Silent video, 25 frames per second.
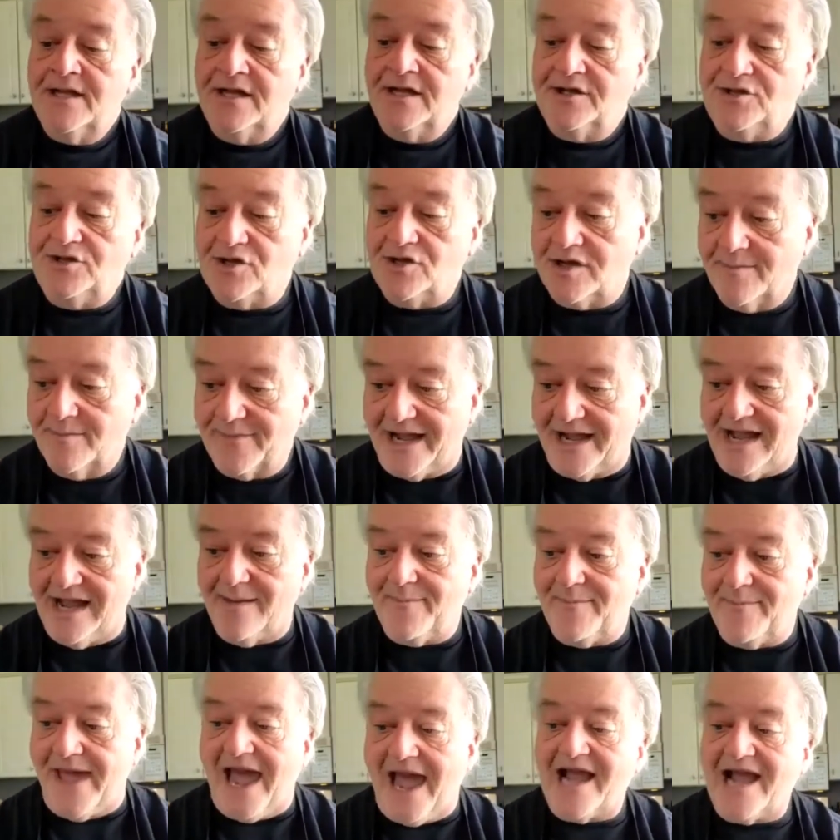You can buy
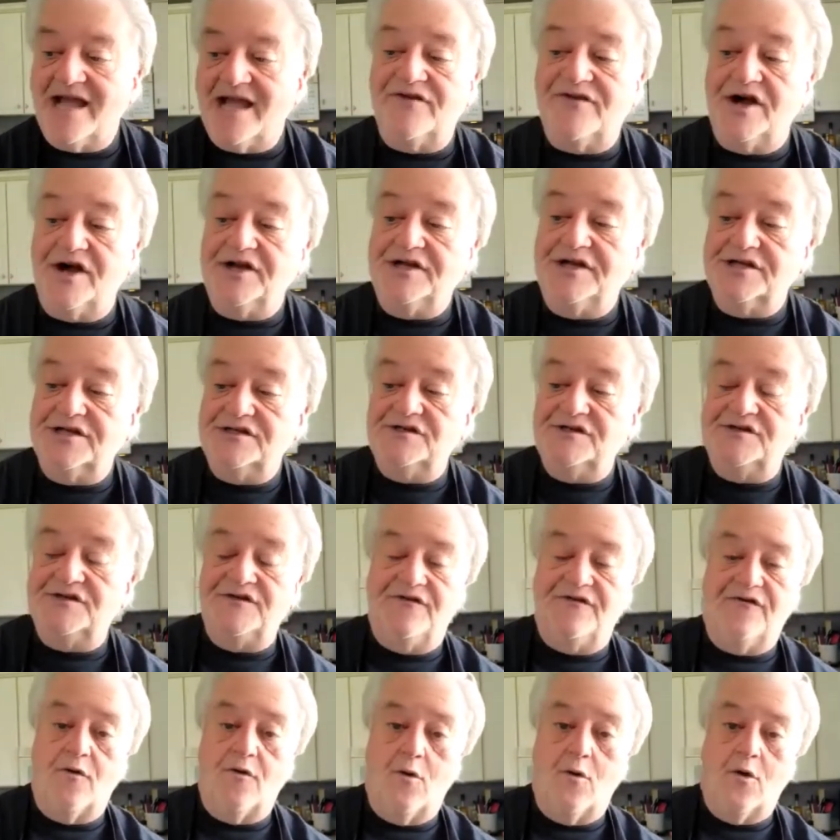a bag of onions
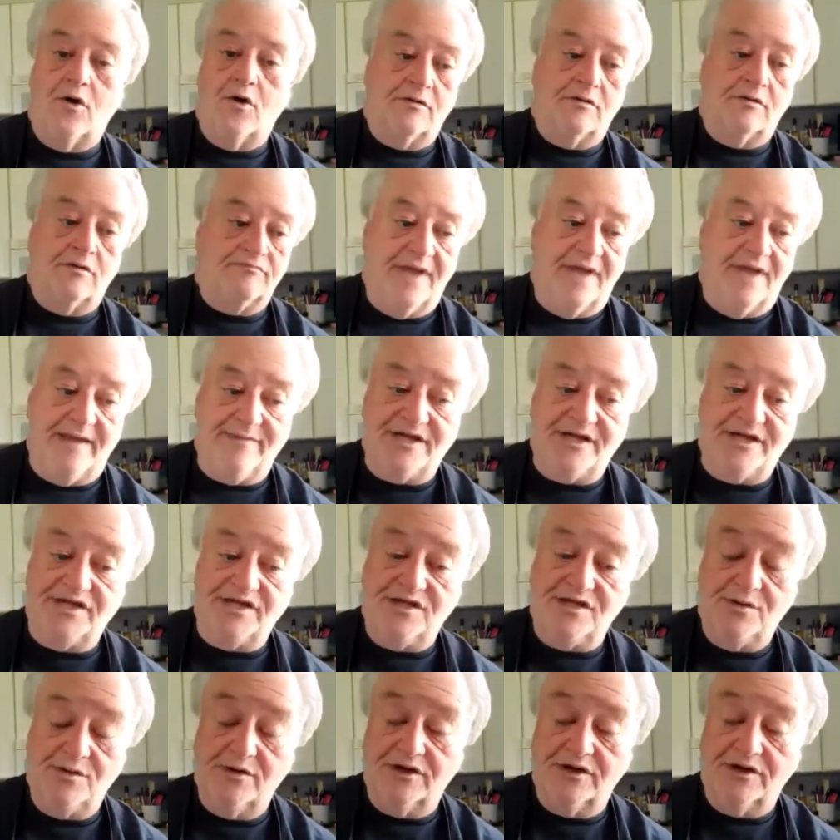for maybe
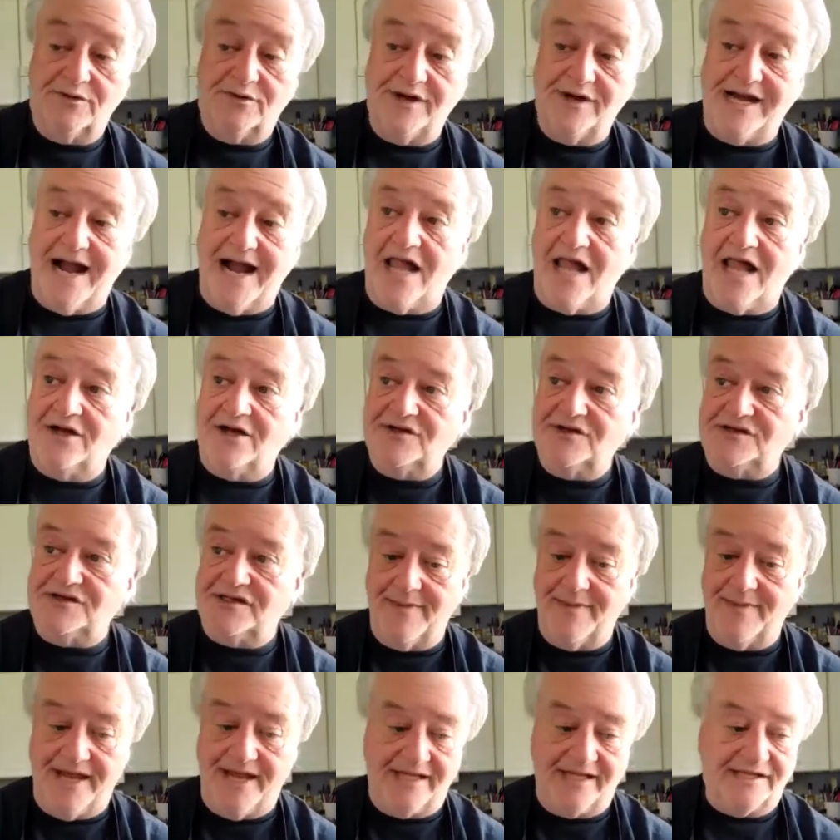$2 or $3
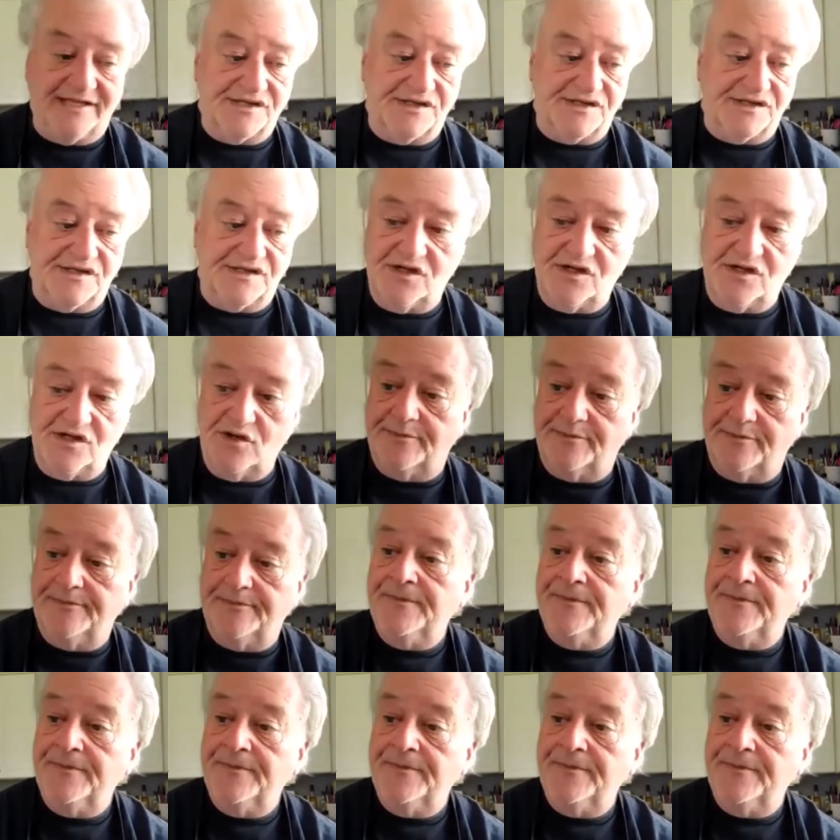to make this soup.